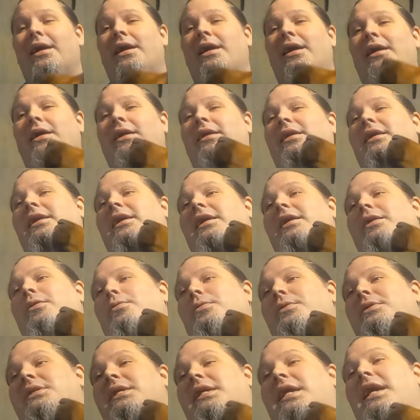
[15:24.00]
And it
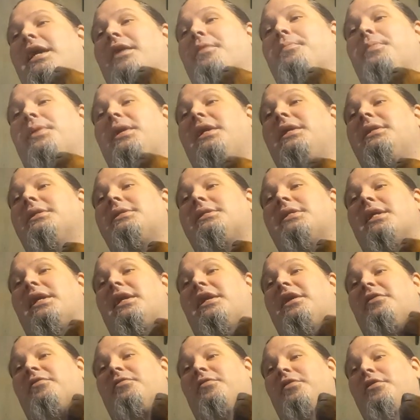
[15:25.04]
was a campaign
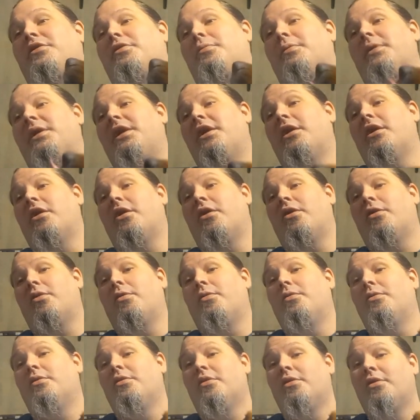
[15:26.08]
setting for
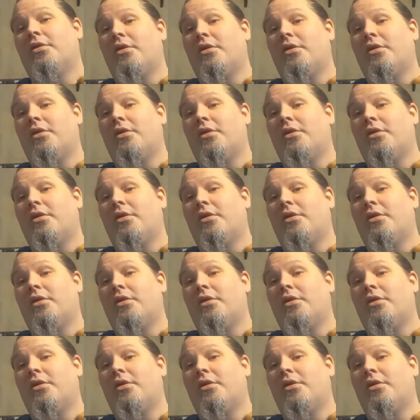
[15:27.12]
3.0